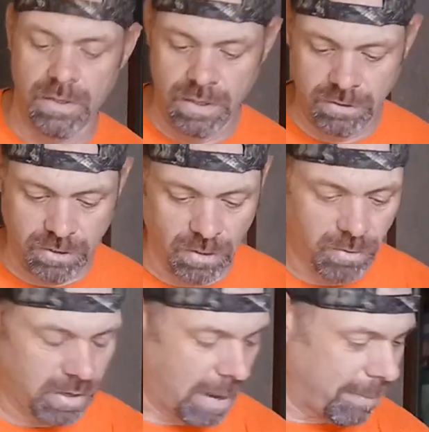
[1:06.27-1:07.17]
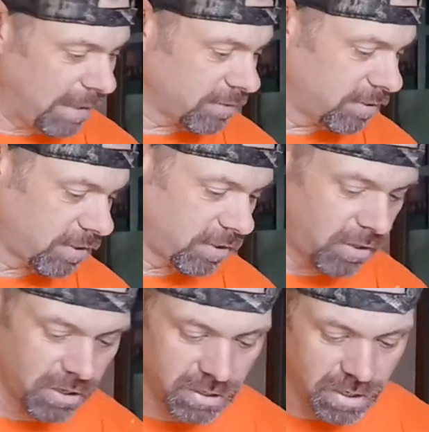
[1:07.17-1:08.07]
So about this
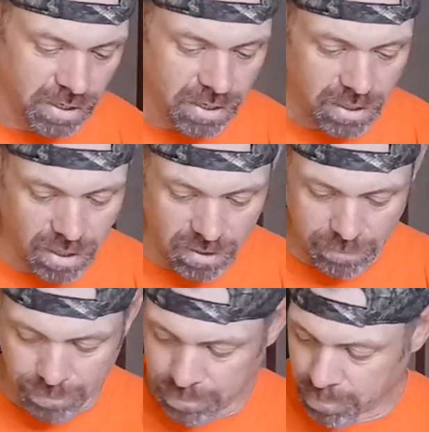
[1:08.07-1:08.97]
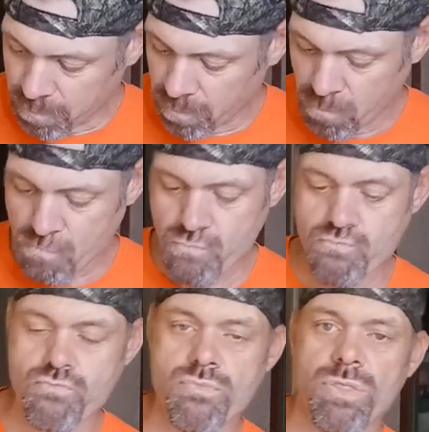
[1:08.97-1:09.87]
guitar,
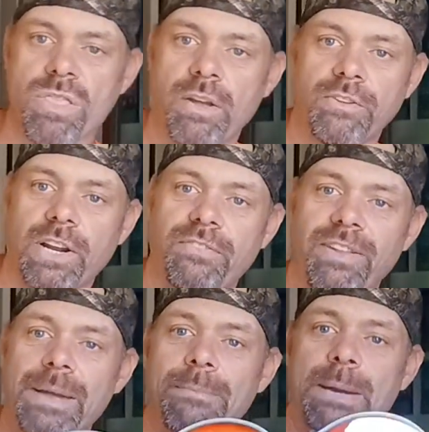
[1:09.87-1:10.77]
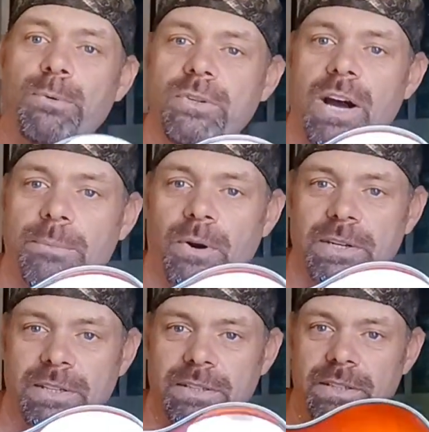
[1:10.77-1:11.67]
it's got a flame maple top on it,